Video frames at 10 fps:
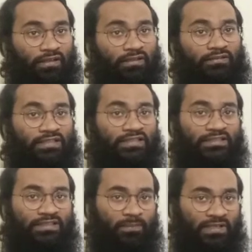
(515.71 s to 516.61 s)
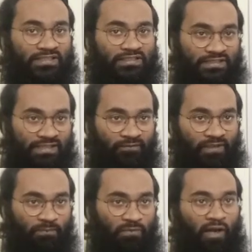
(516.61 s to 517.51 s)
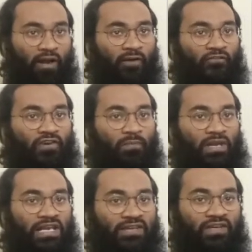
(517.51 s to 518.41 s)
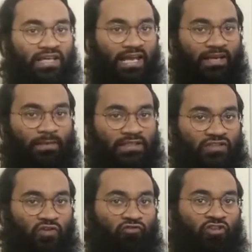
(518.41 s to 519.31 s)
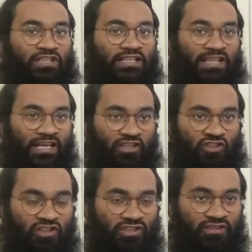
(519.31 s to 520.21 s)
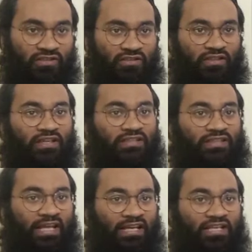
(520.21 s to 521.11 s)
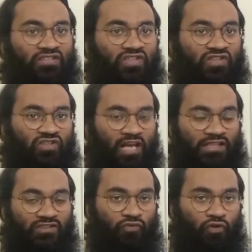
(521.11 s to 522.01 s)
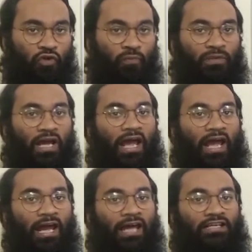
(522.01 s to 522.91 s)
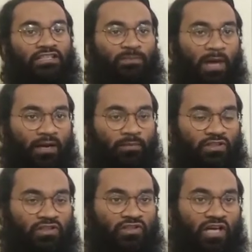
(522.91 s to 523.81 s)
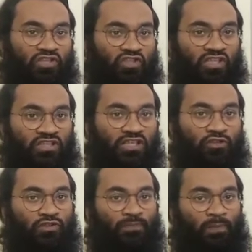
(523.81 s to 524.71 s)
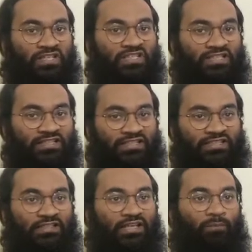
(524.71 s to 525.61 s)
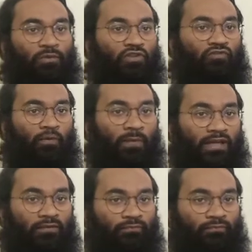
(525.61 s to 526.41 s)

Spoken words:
This is a medicine developed from a living element which has energy. The energy is transformed and its parameters are changed into special digital computer format.